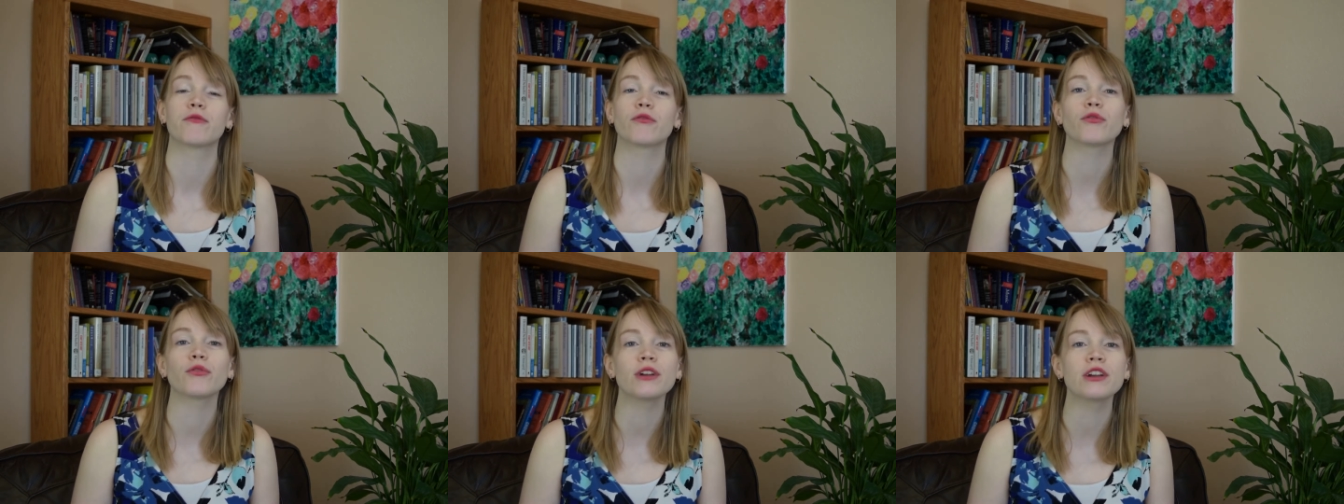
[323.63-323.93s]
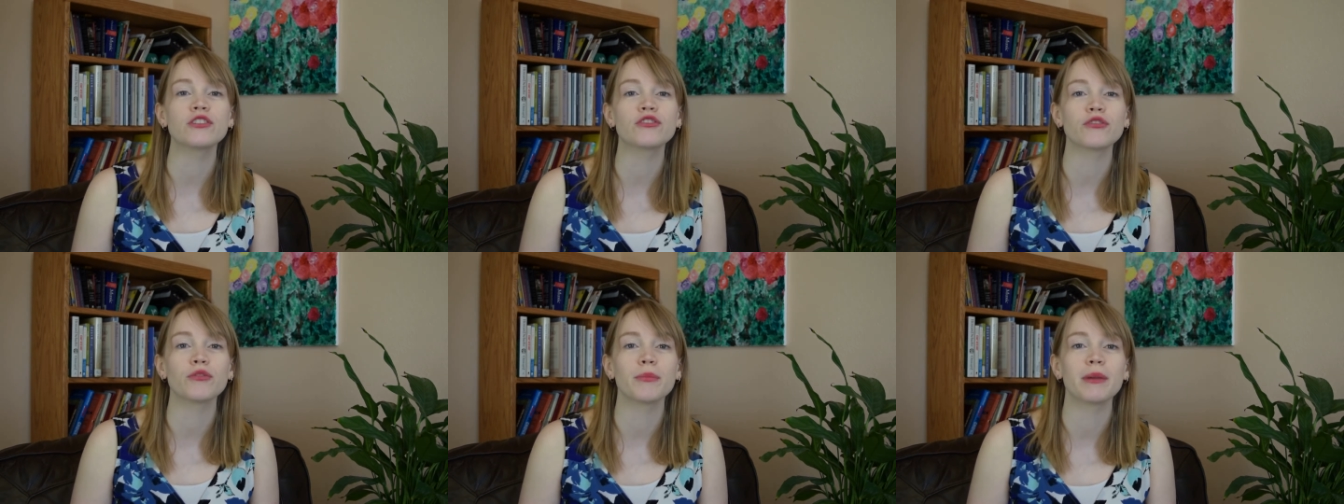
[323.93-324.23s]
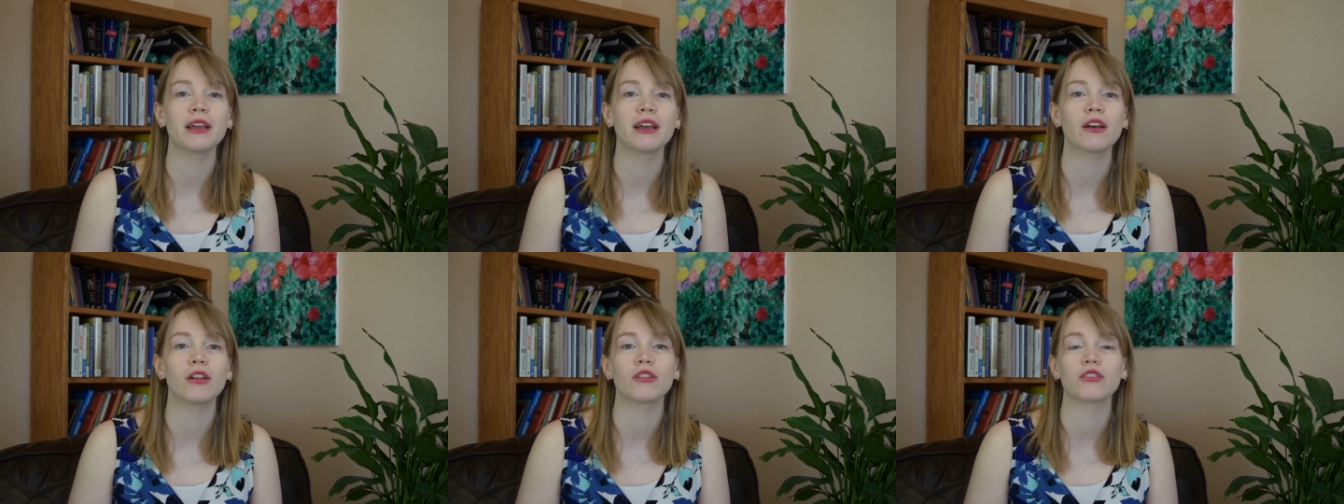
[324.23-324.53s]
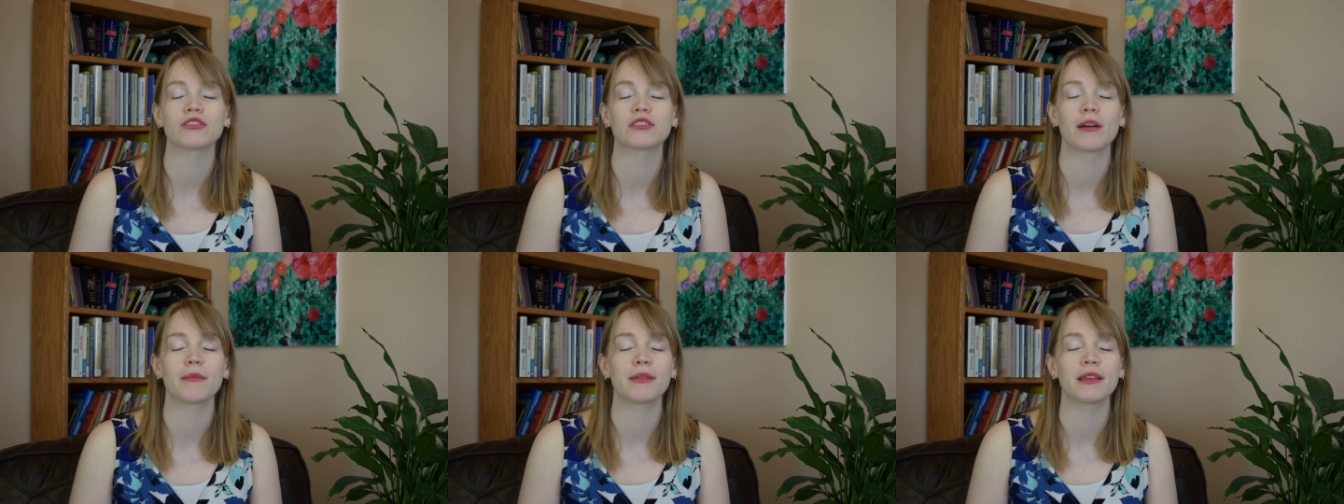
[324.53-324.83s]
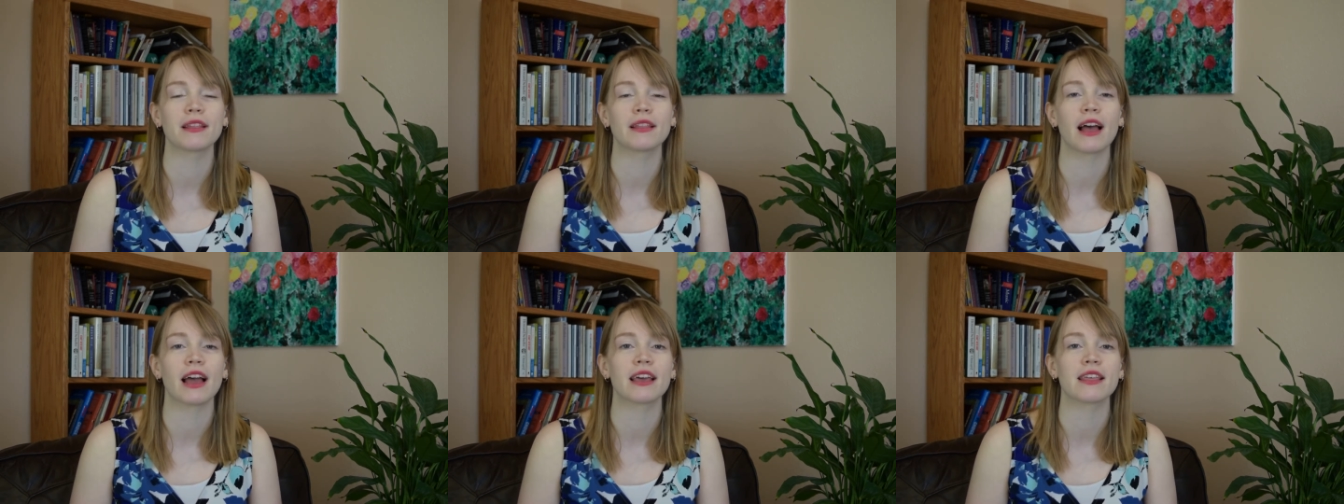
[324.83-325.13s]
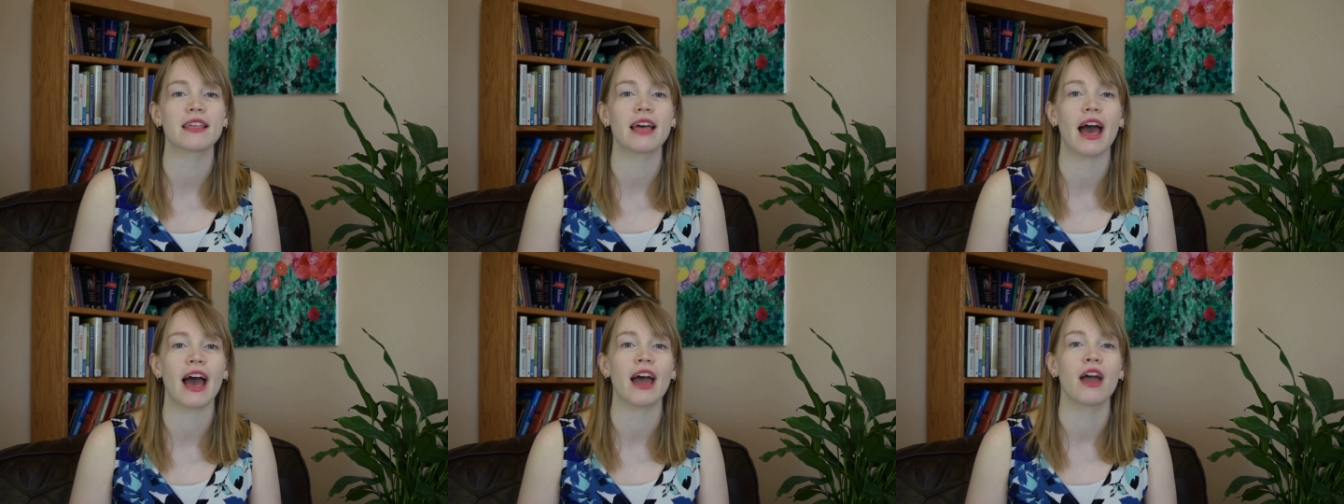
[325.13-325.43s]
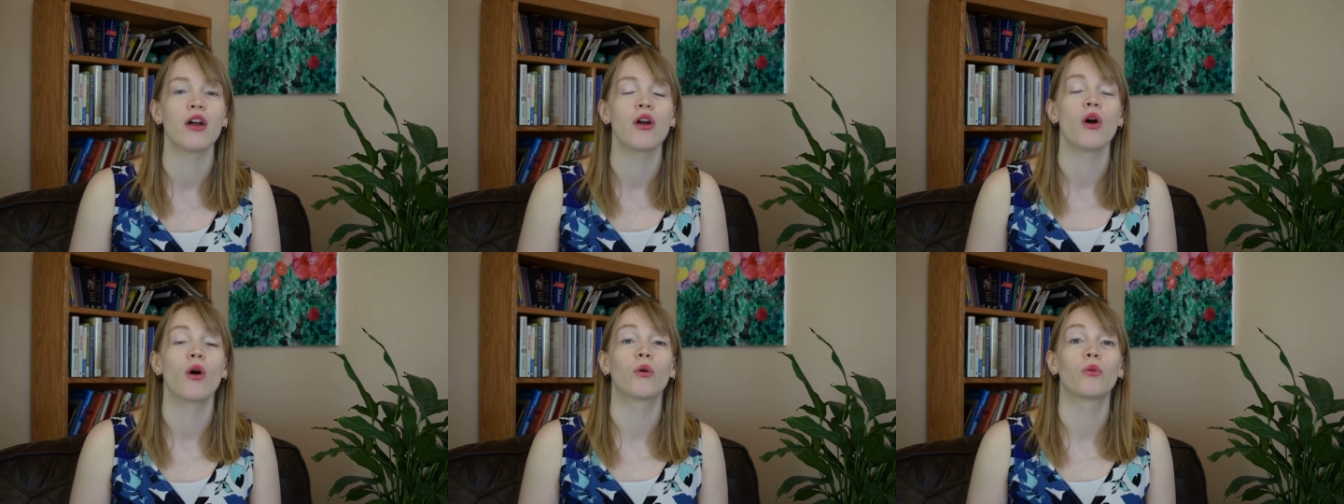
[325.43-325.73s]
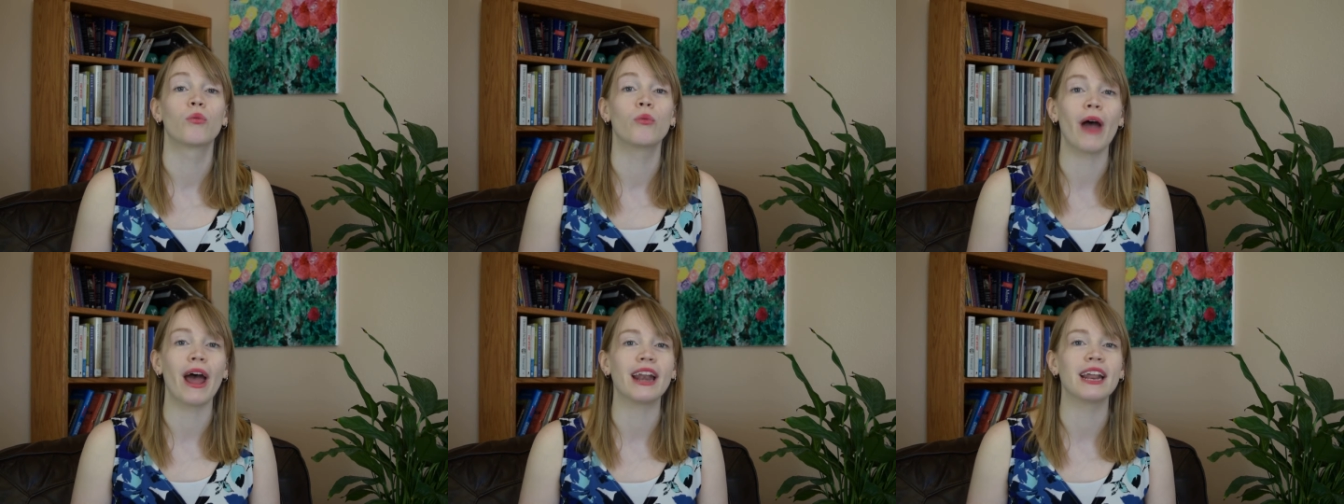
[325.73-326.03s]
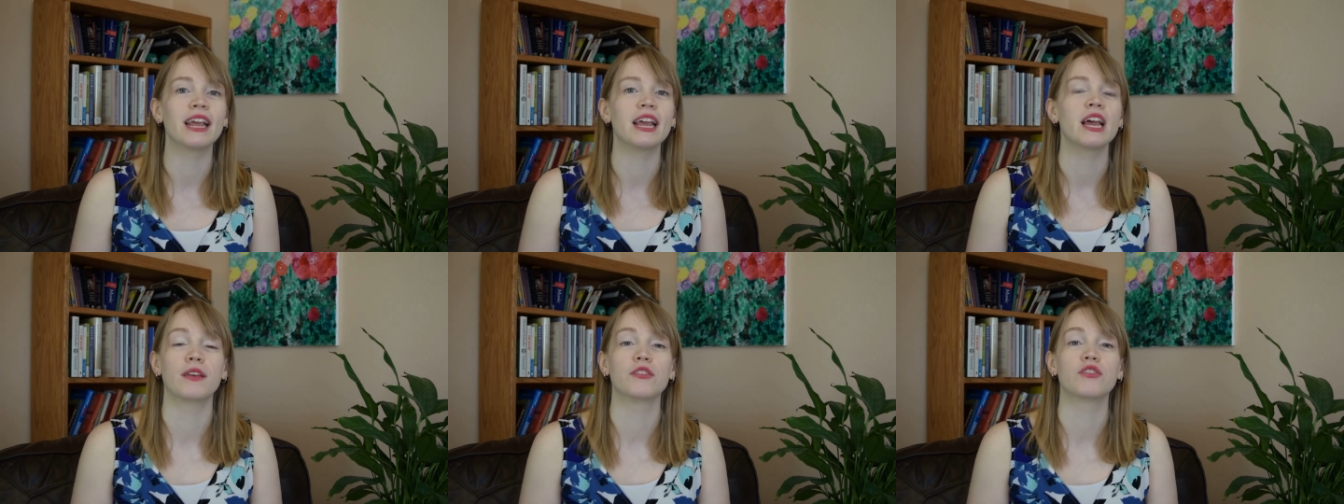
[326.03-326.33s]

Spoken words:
freezer meal or something like that ready,